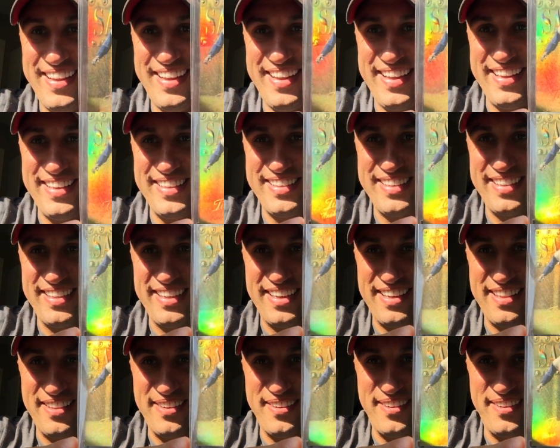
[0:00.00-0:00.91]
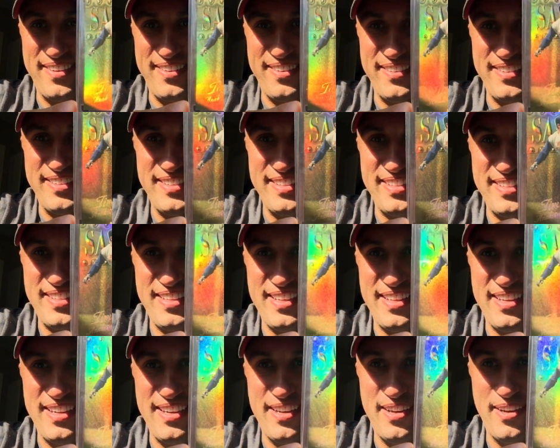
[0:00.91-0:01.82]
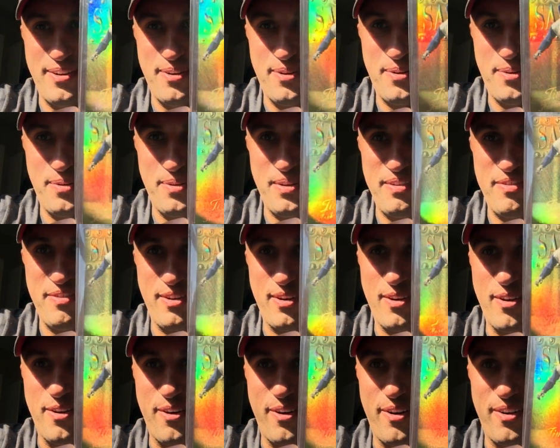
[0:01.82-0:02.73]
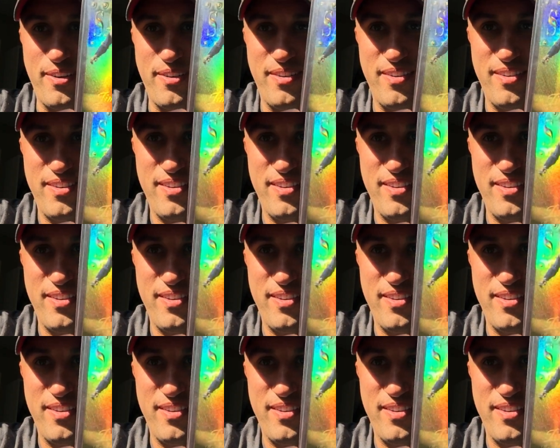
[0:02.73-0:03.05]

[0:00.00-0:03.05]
it's like they're just a whole different card.